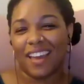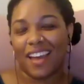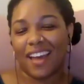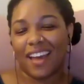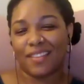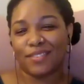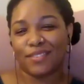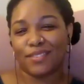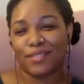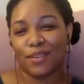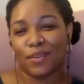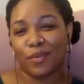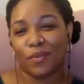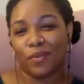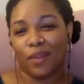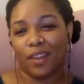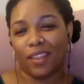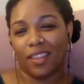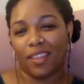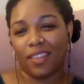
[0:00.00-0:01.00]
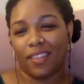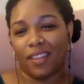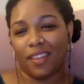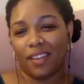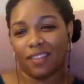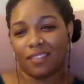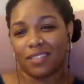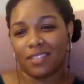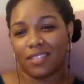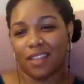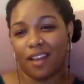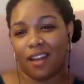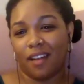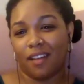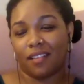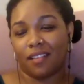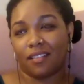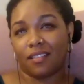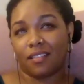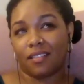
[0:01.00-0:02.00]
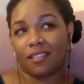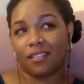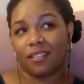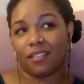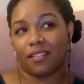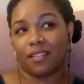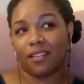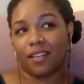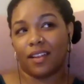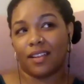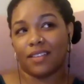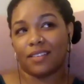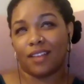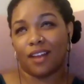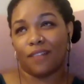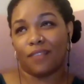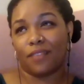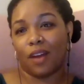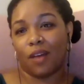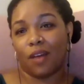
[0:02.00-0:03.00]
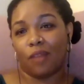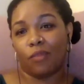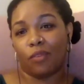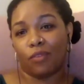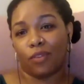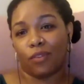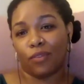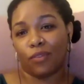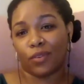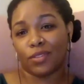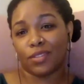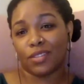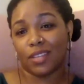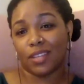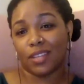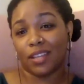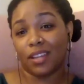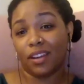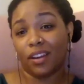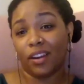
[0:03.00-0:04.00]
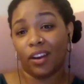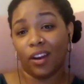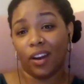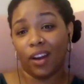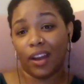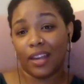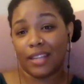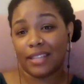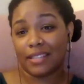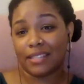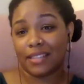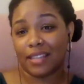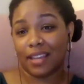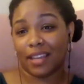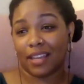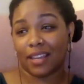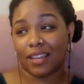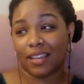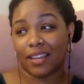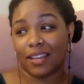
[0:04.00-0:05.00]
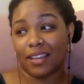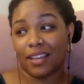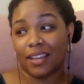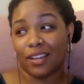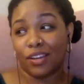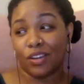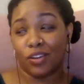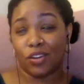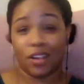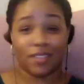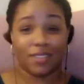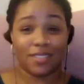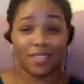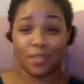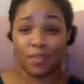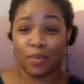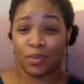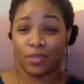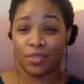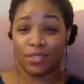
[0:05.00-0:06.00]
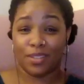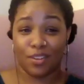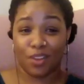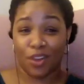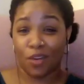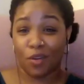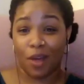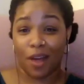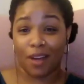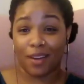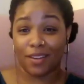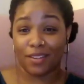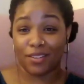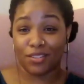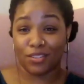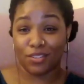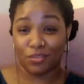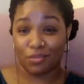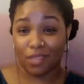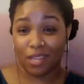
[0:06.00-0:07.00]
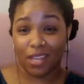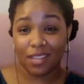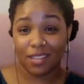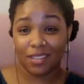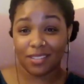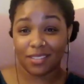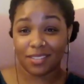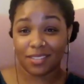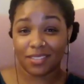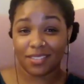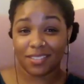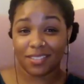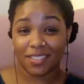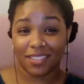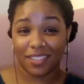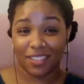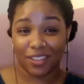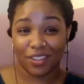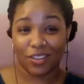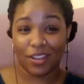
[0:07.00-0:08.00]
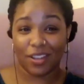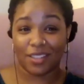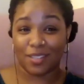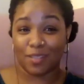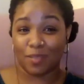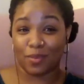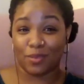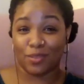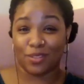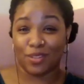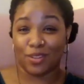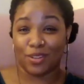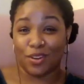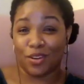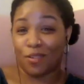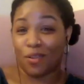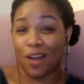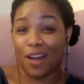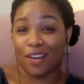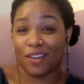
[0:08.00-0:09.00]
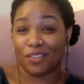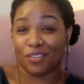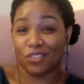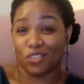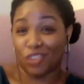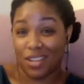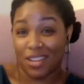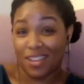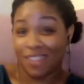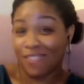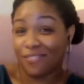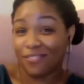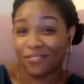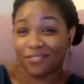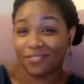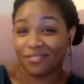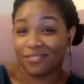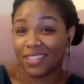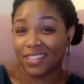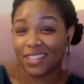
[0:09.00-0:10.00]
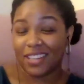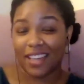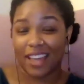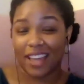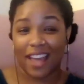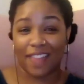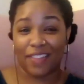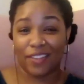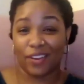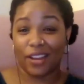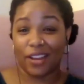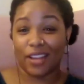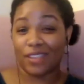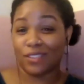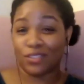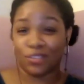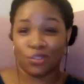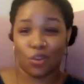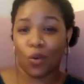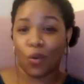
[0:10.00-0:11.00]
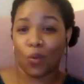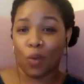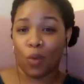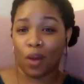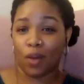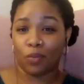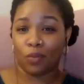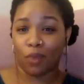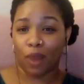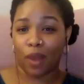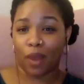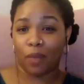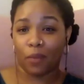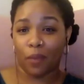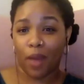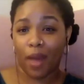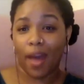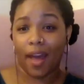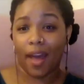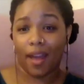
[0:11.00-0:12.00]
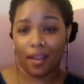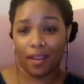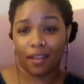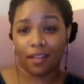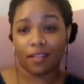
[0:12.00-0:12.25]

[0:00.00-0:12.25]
And so one of the things that is often helpful for folks to hear is like, you're not supposed to know how to do this. You're mm-hmm. not supposed to know how to grieve, and there is no one right way.